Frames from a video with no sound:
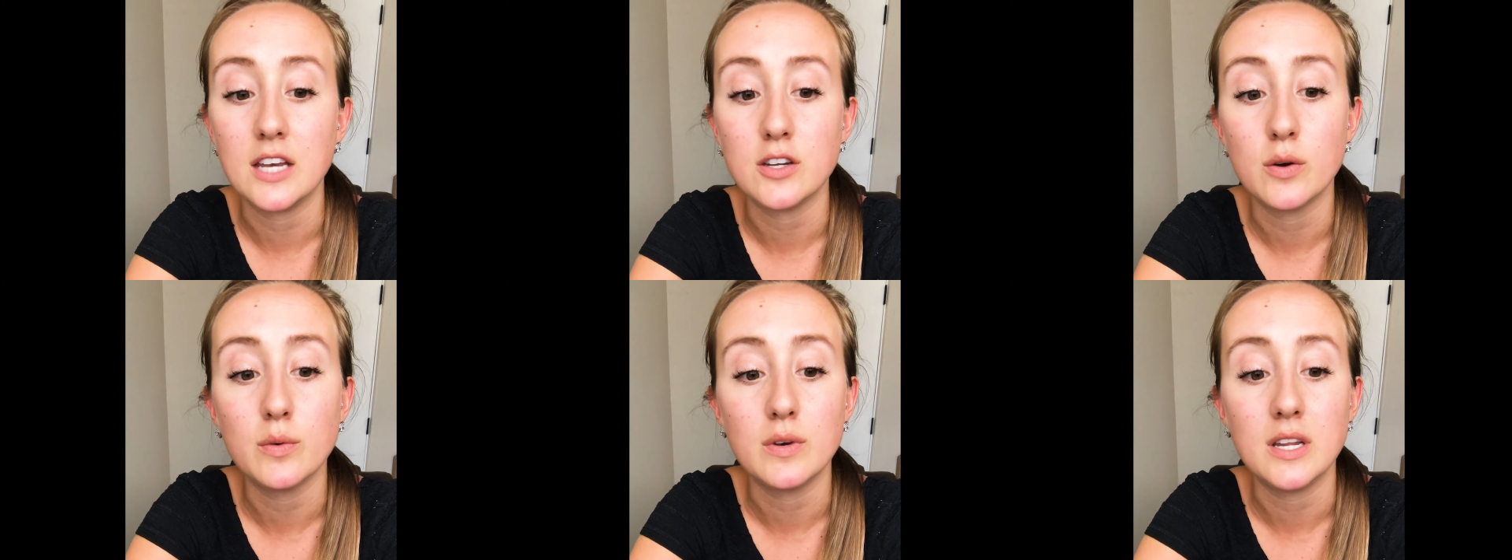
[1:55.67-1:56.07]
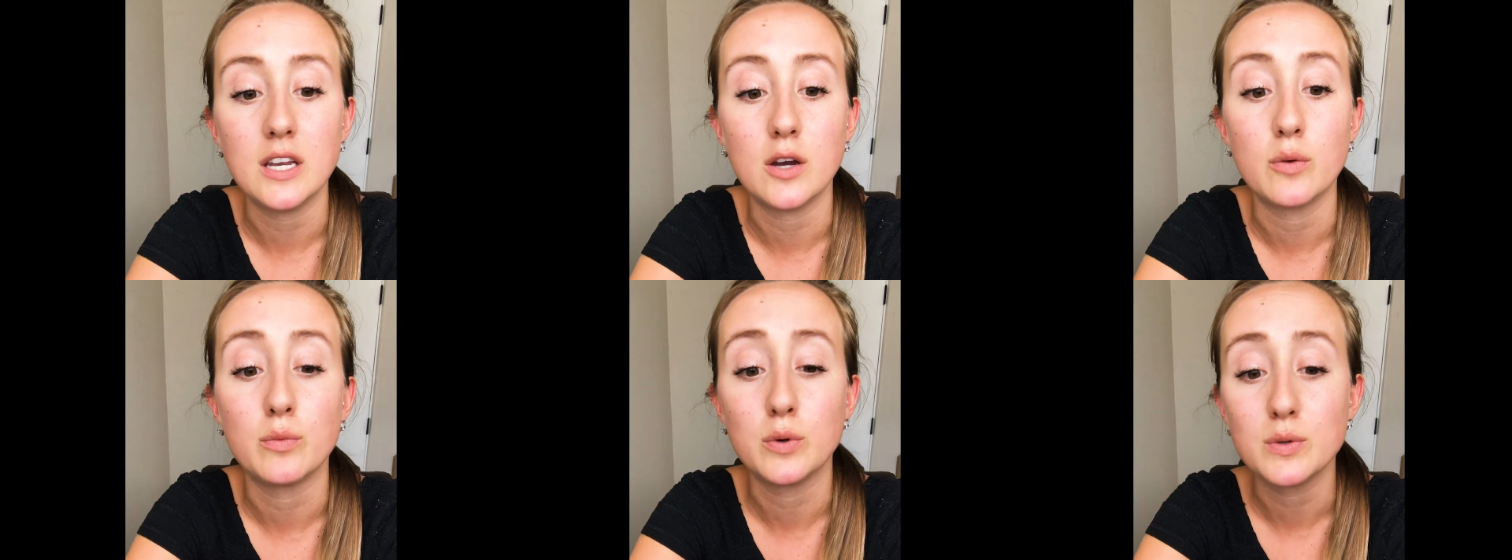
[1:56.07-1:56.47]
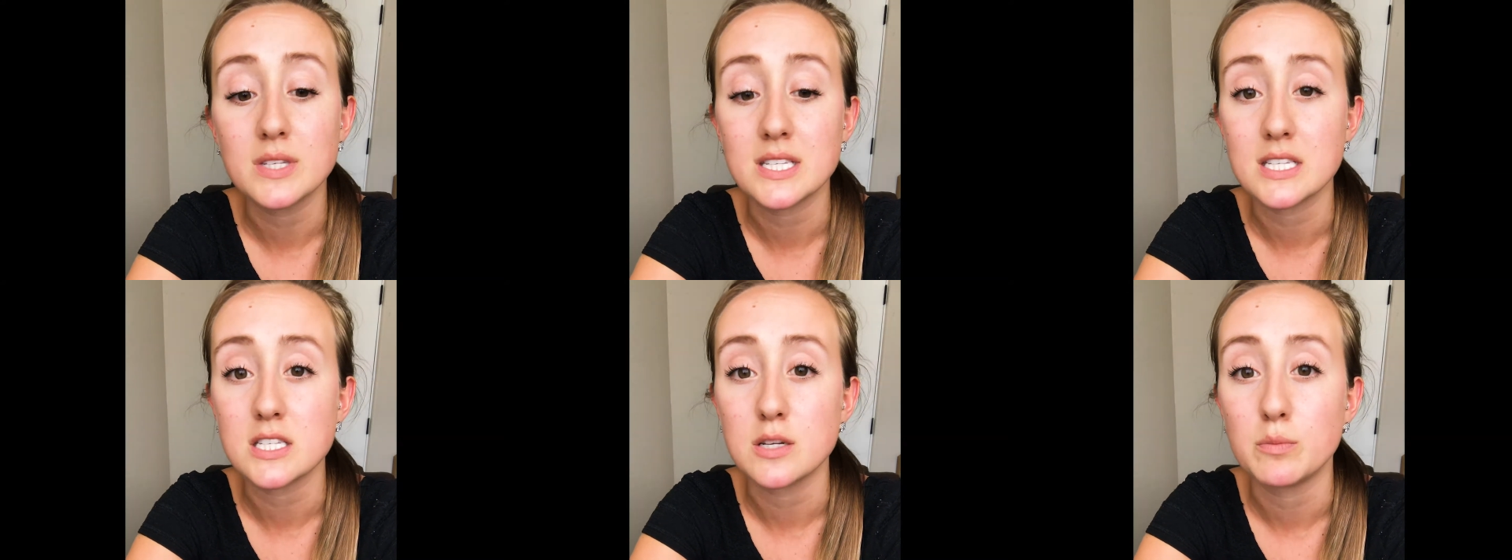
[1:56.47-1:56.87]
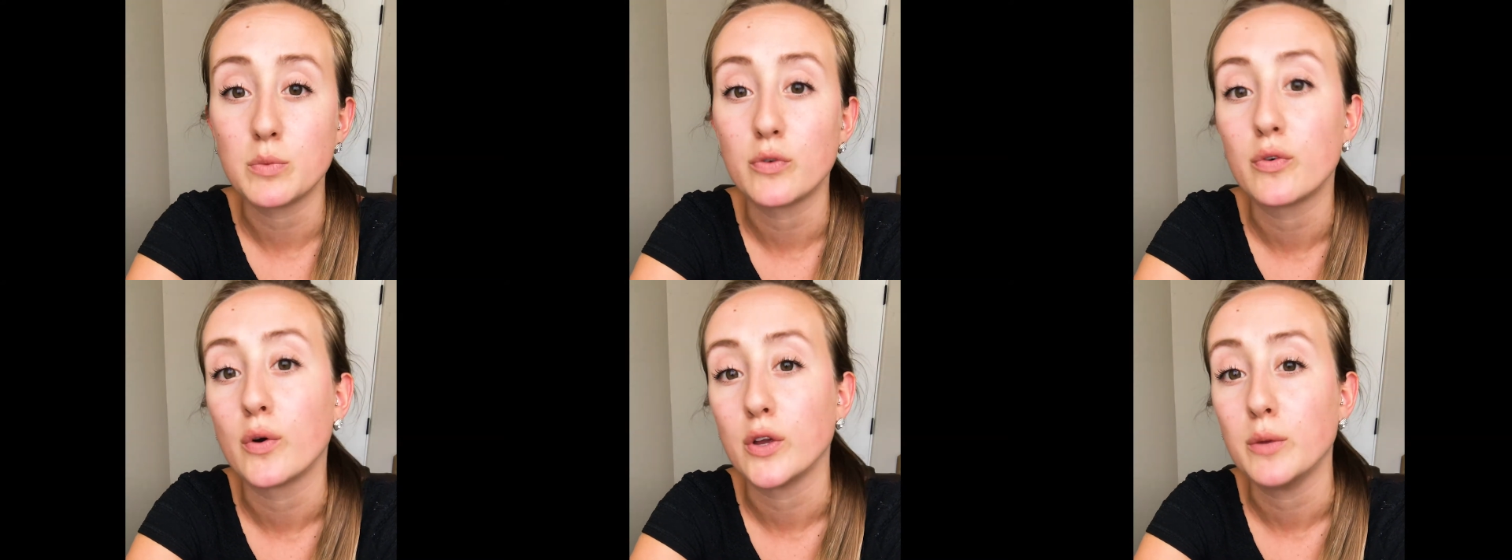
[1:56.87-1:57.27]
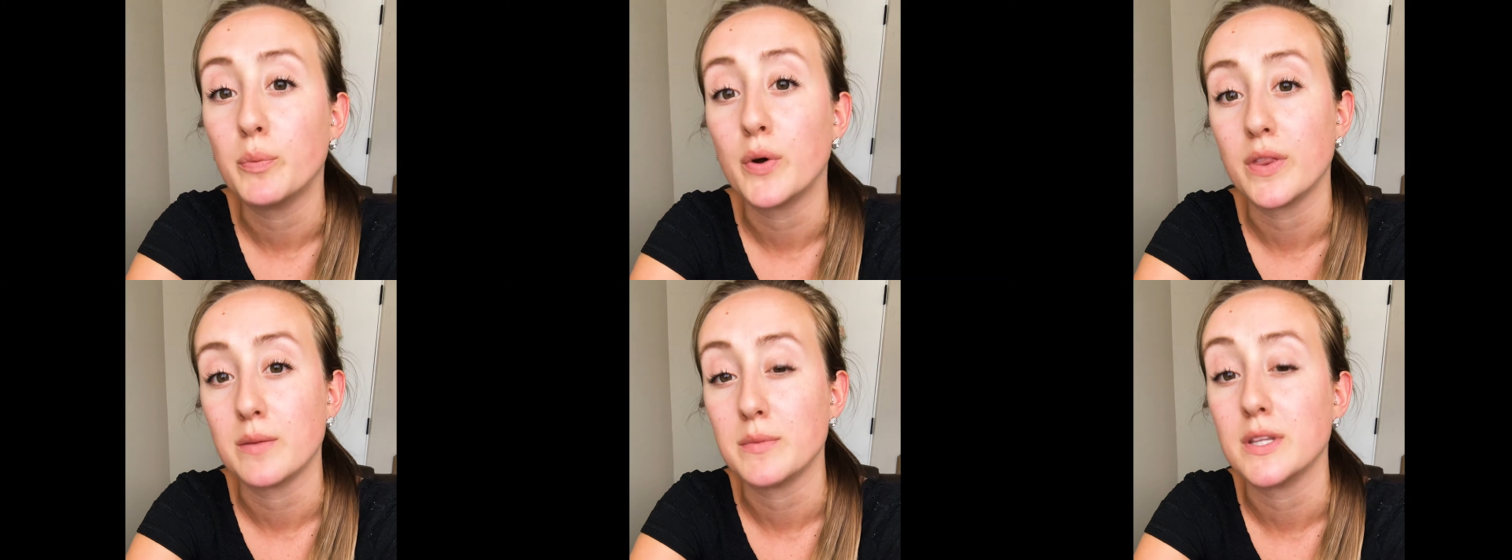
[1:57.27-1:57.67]
don't need a root system before you
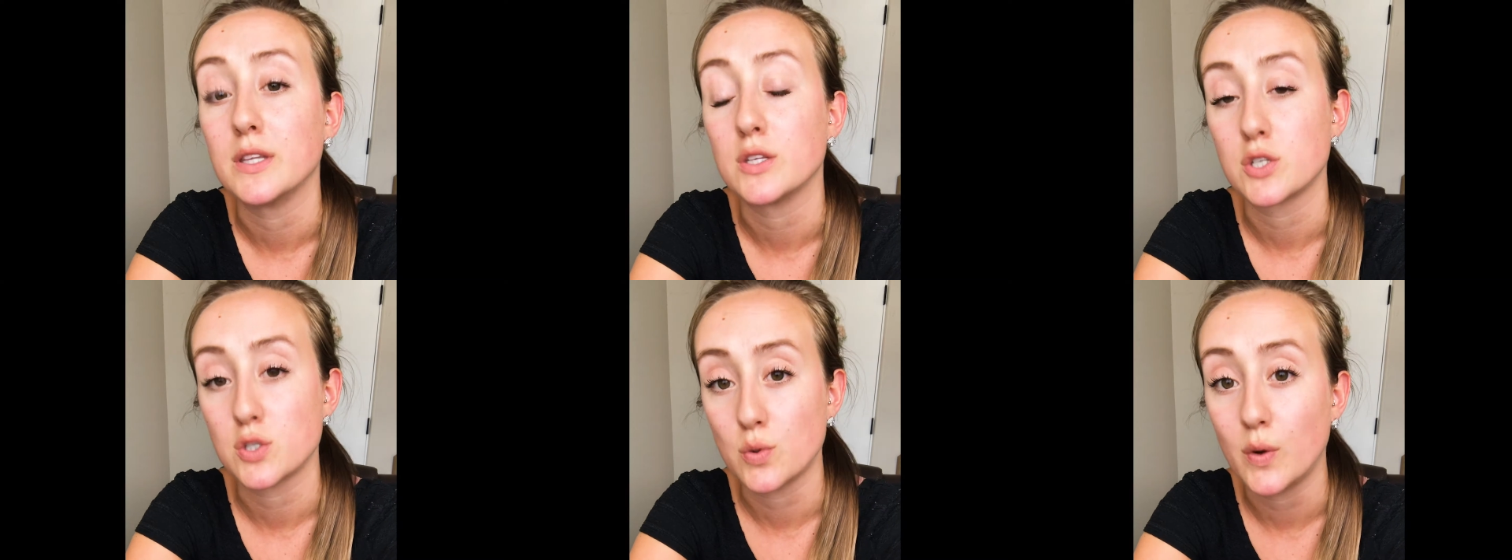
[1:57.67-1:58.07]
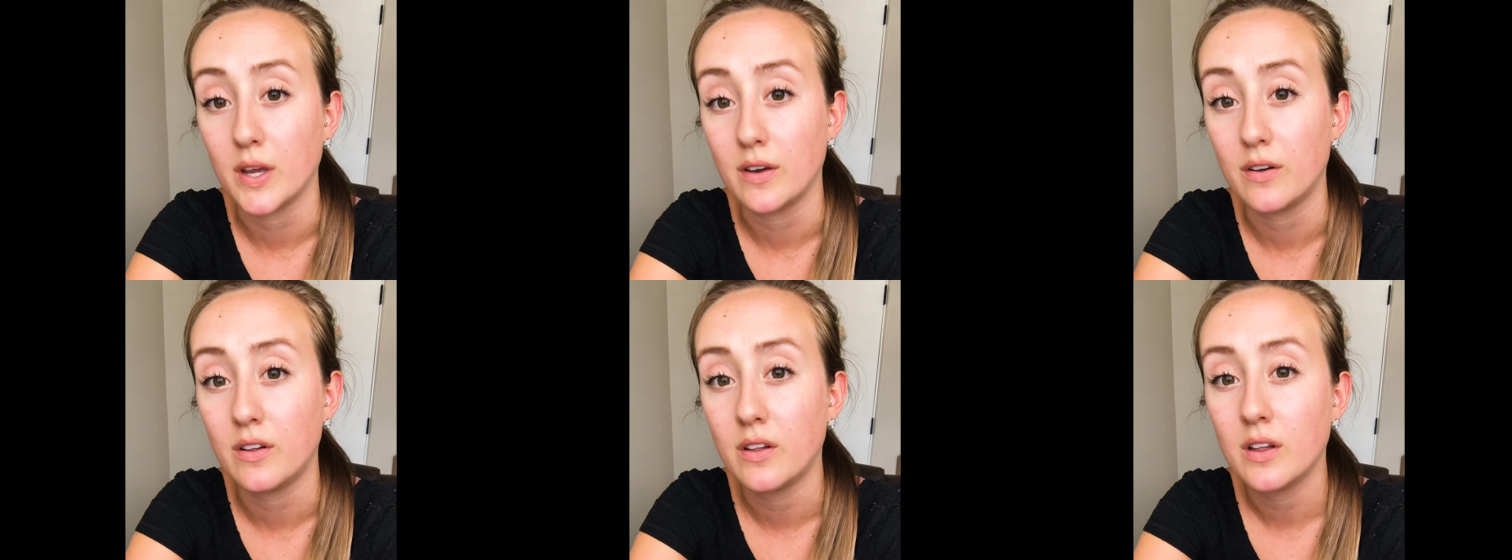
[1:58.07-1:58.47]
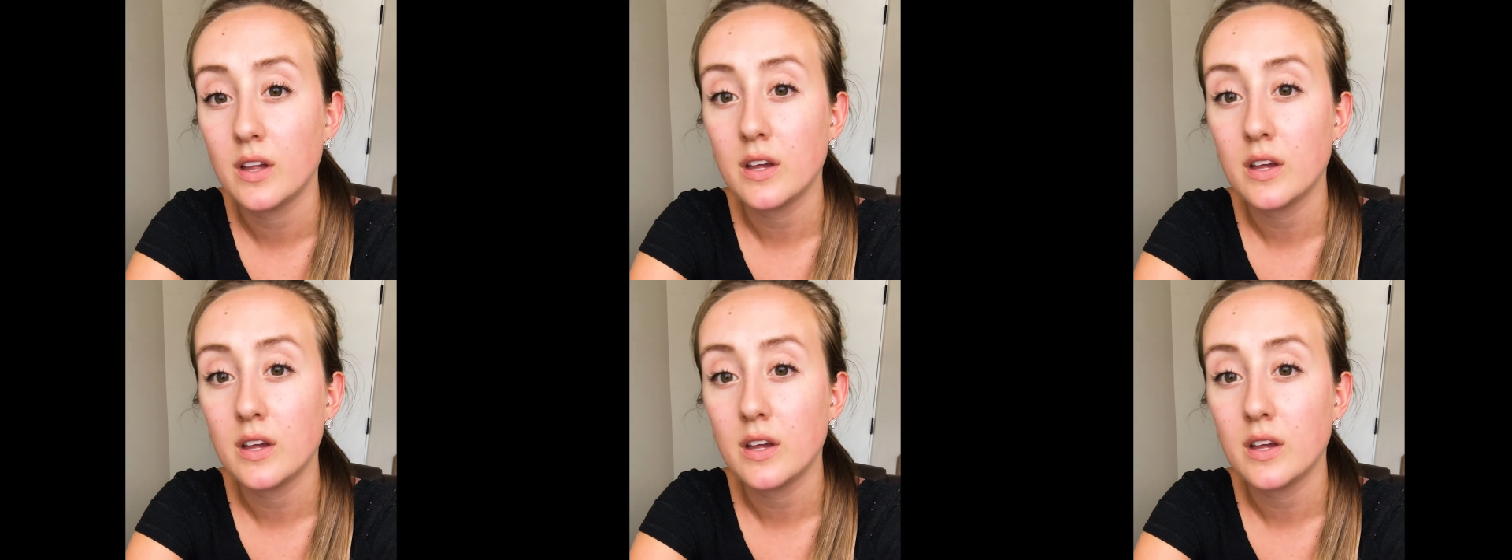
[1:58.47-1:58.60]
put them in the soil.